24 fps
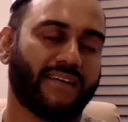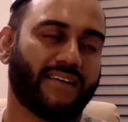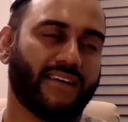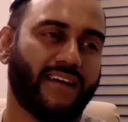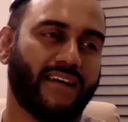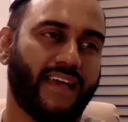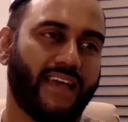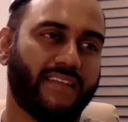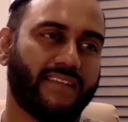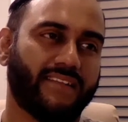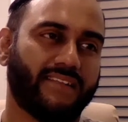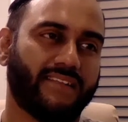
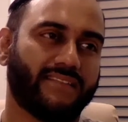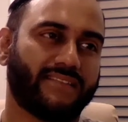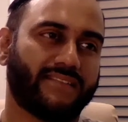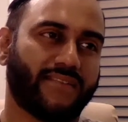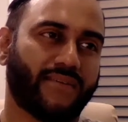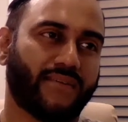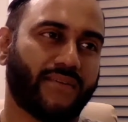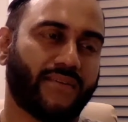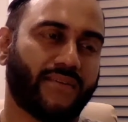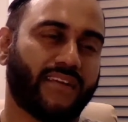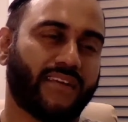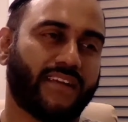And
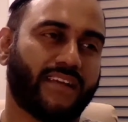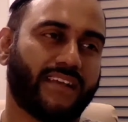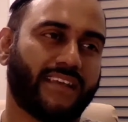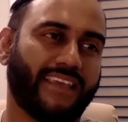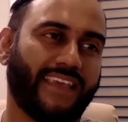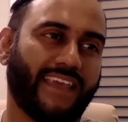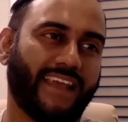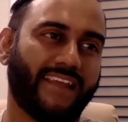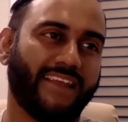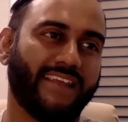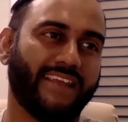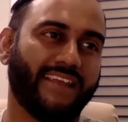so
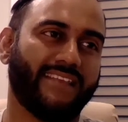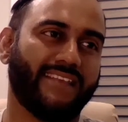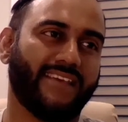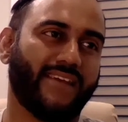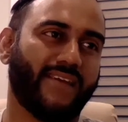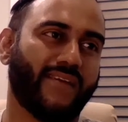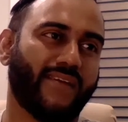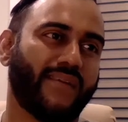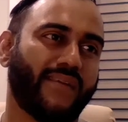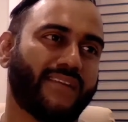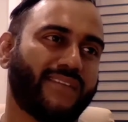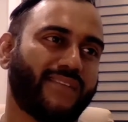getting
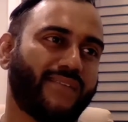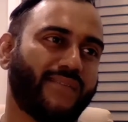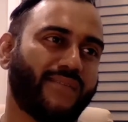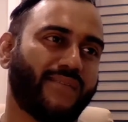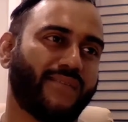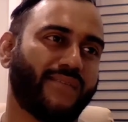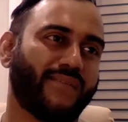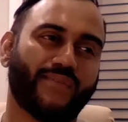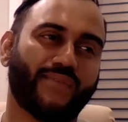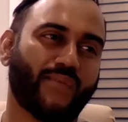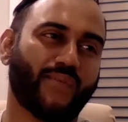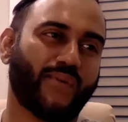there and
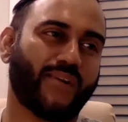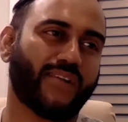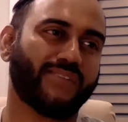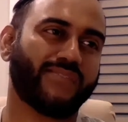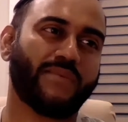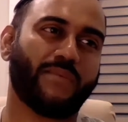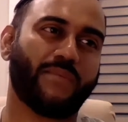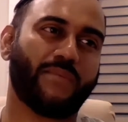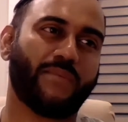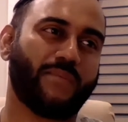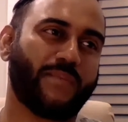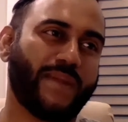going to the Waterloo
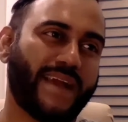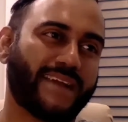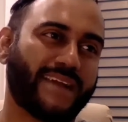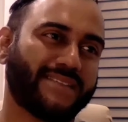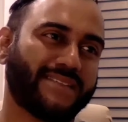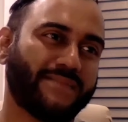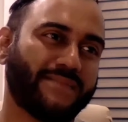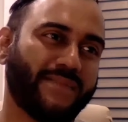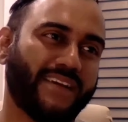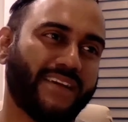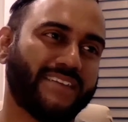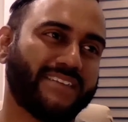and
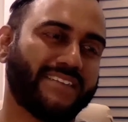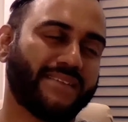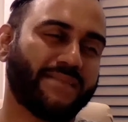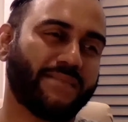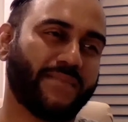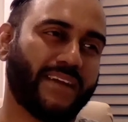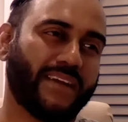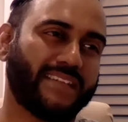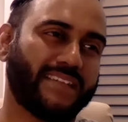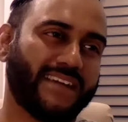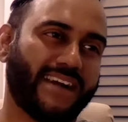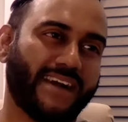maximizing
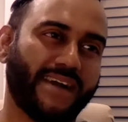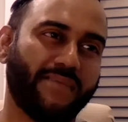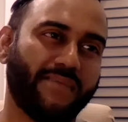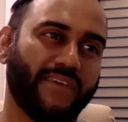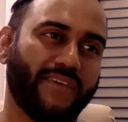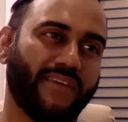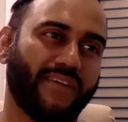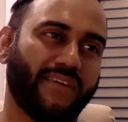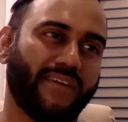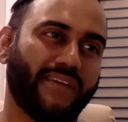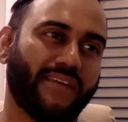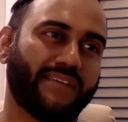my time
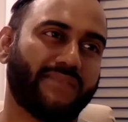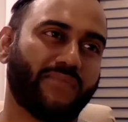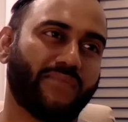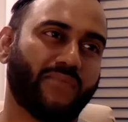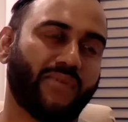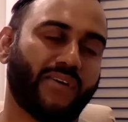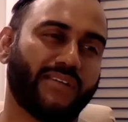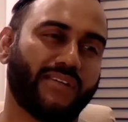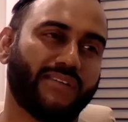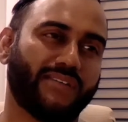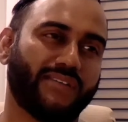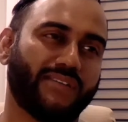there at
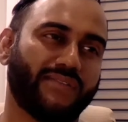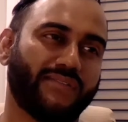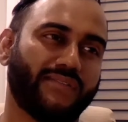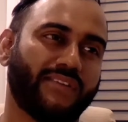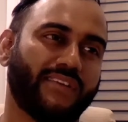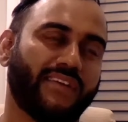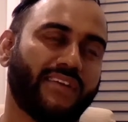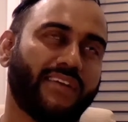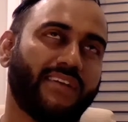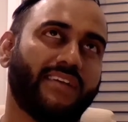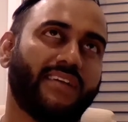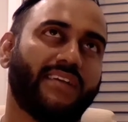Waterloo,
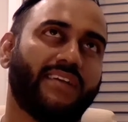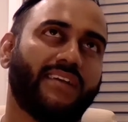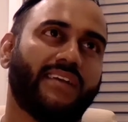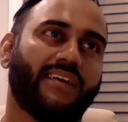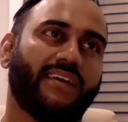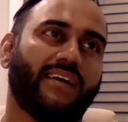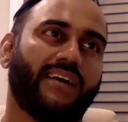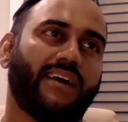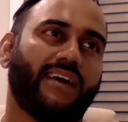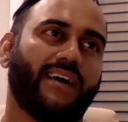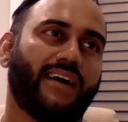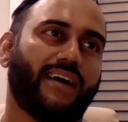
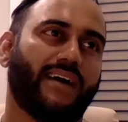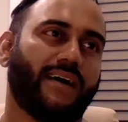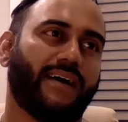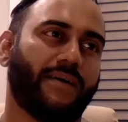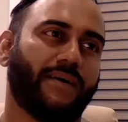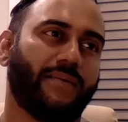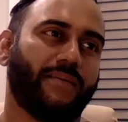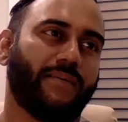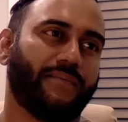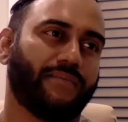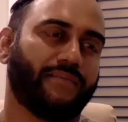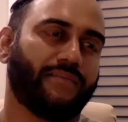
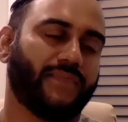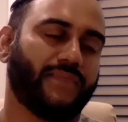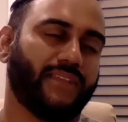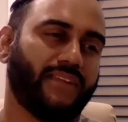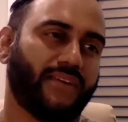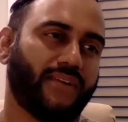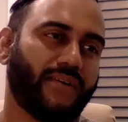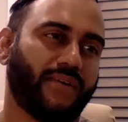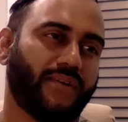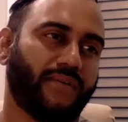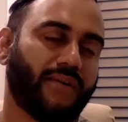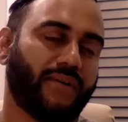you
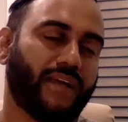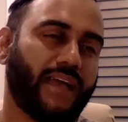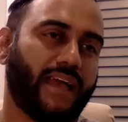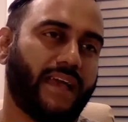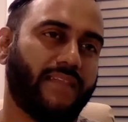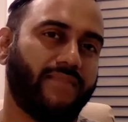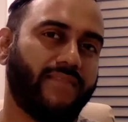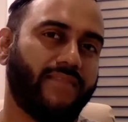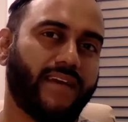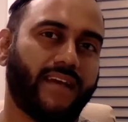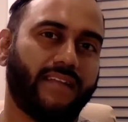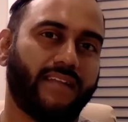know,
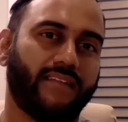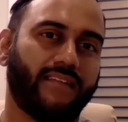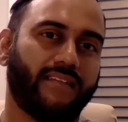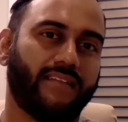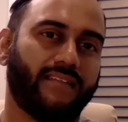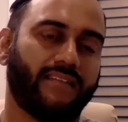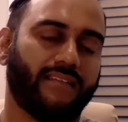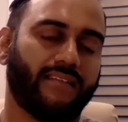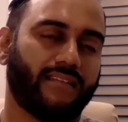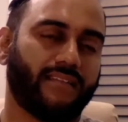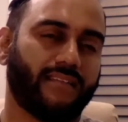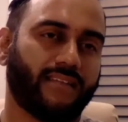and
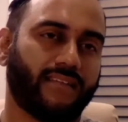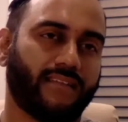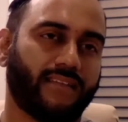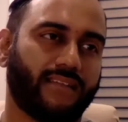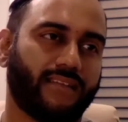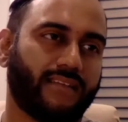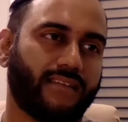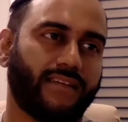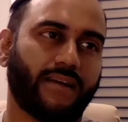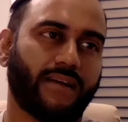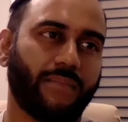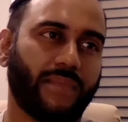then
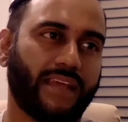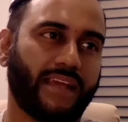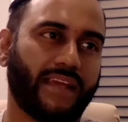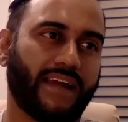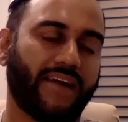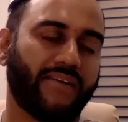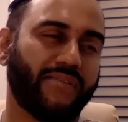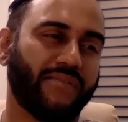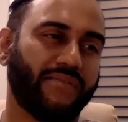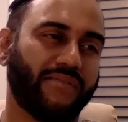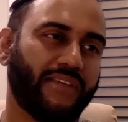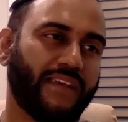coming
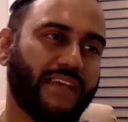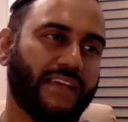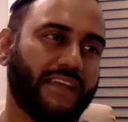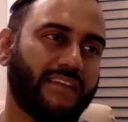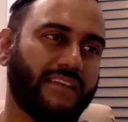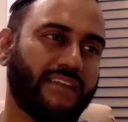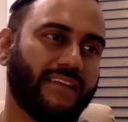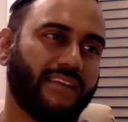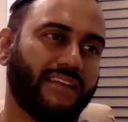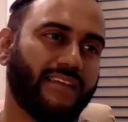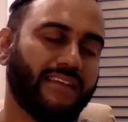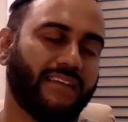out of
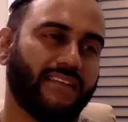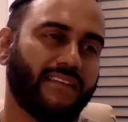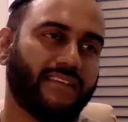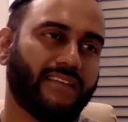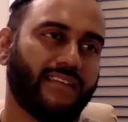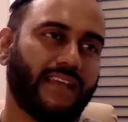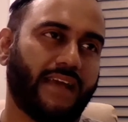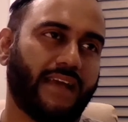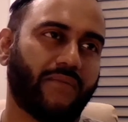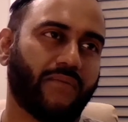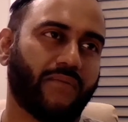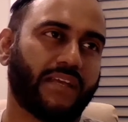it
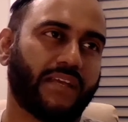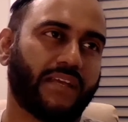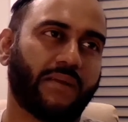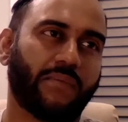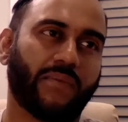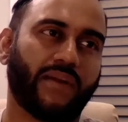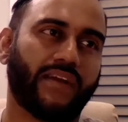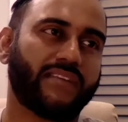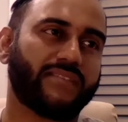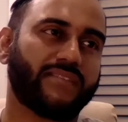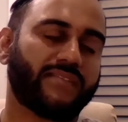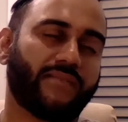and working at
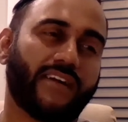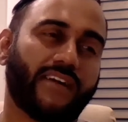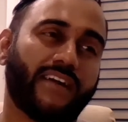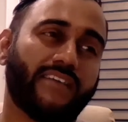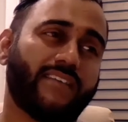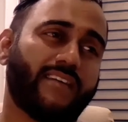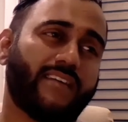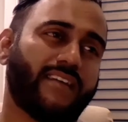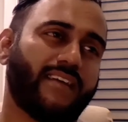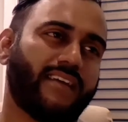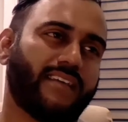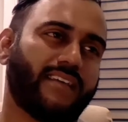Microsoft, I
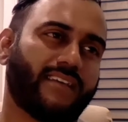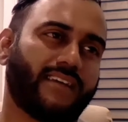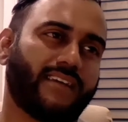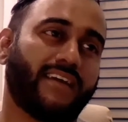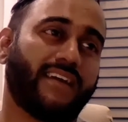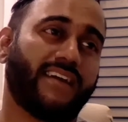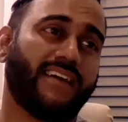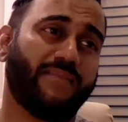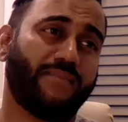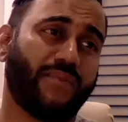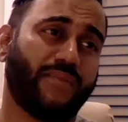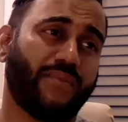
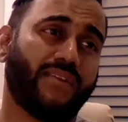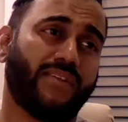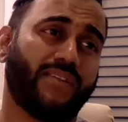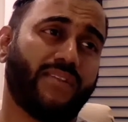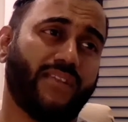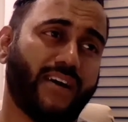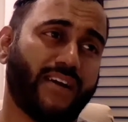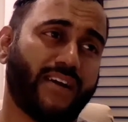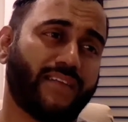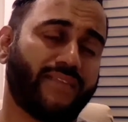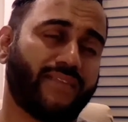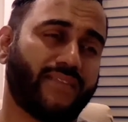thought I put a
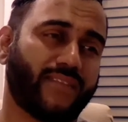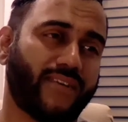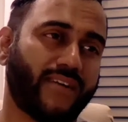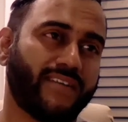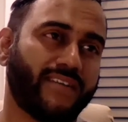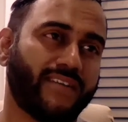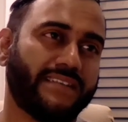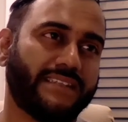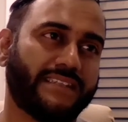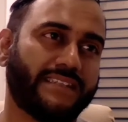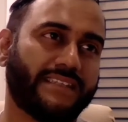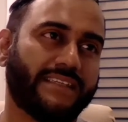lot of thought
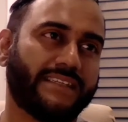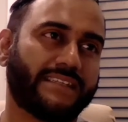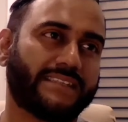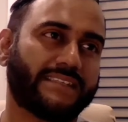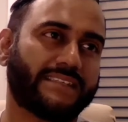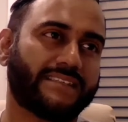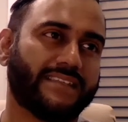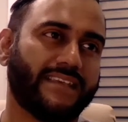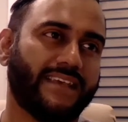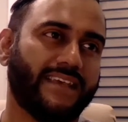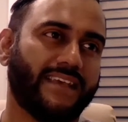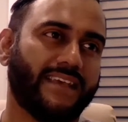into
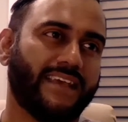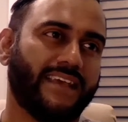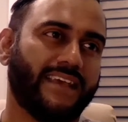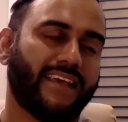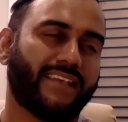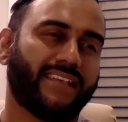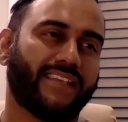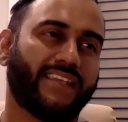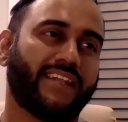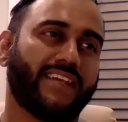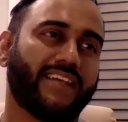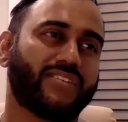this.
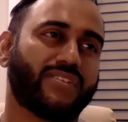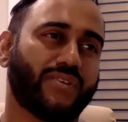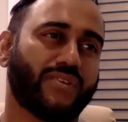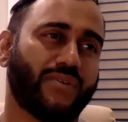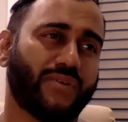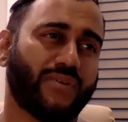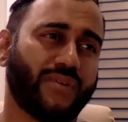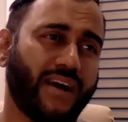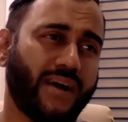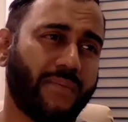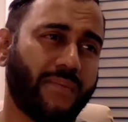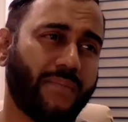And then I
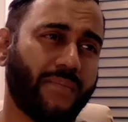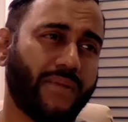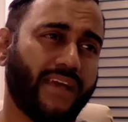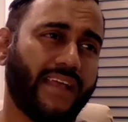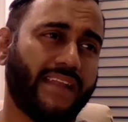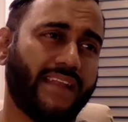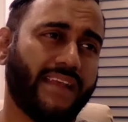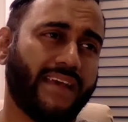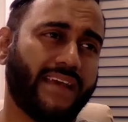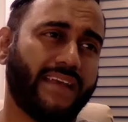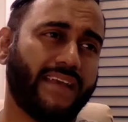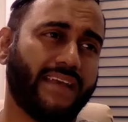showed up
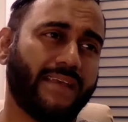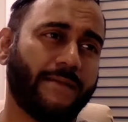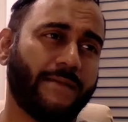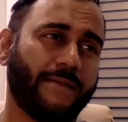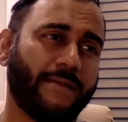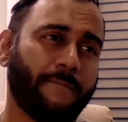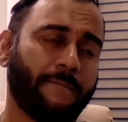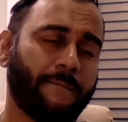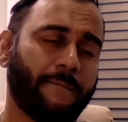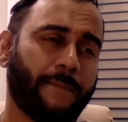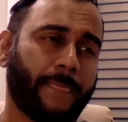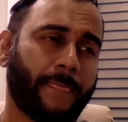and
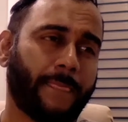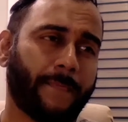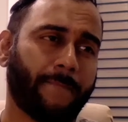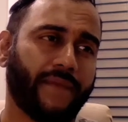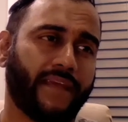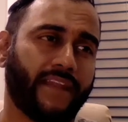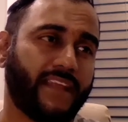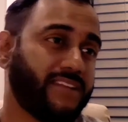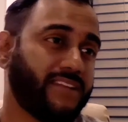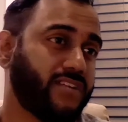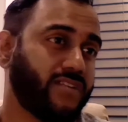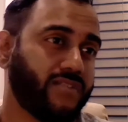
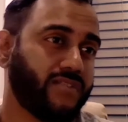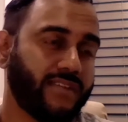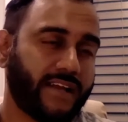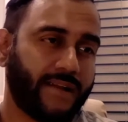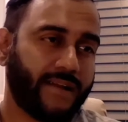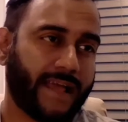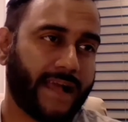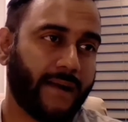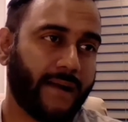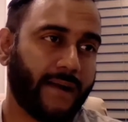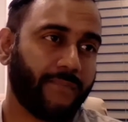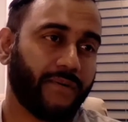I turned
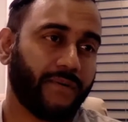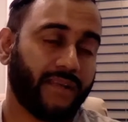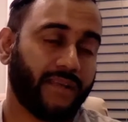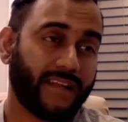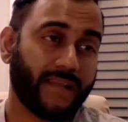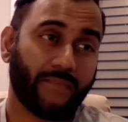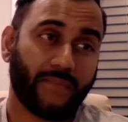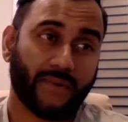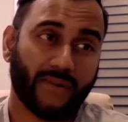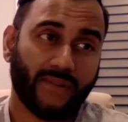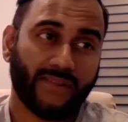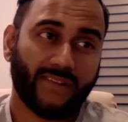down Apple and
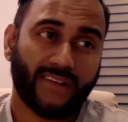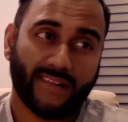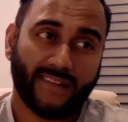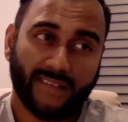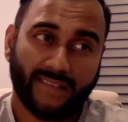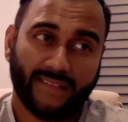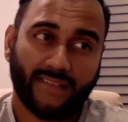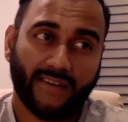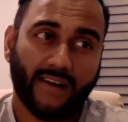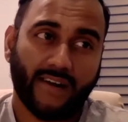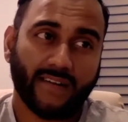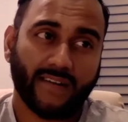I put a lot
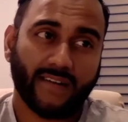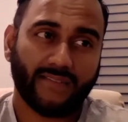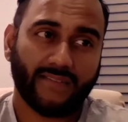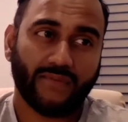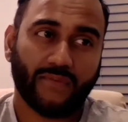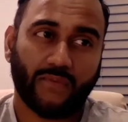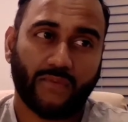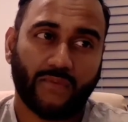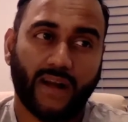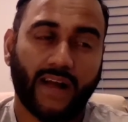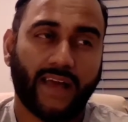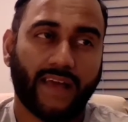of thought into
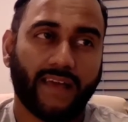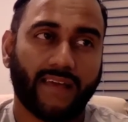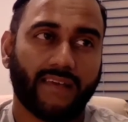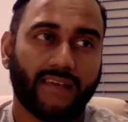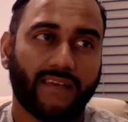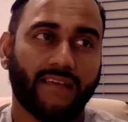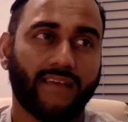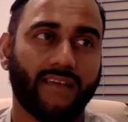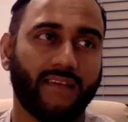why.